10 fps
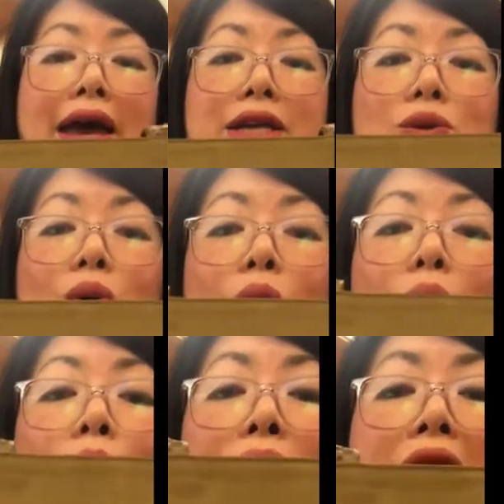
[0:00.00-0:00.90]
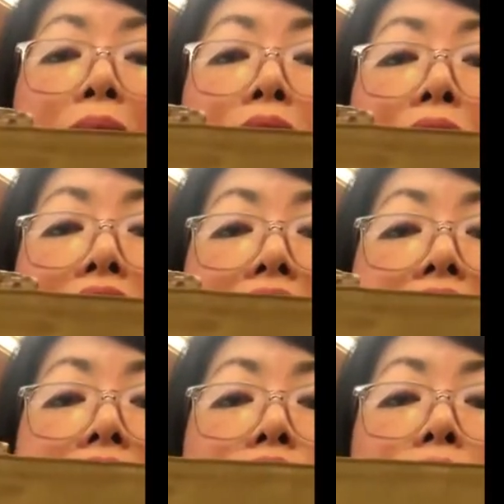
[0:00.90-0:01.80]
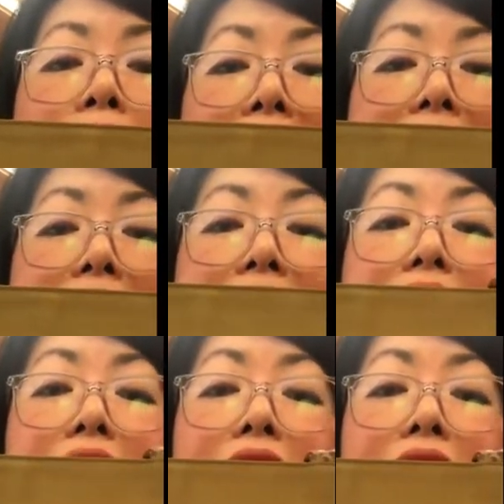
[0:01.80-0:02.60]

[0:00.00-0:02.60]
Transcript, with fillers: is all embroidered it's all beaded